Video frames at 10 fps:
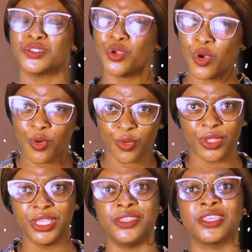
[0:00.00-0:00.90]

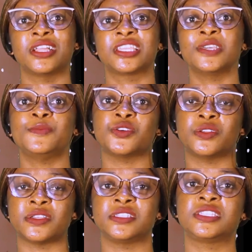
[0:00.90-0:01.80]
No, you can keep journals.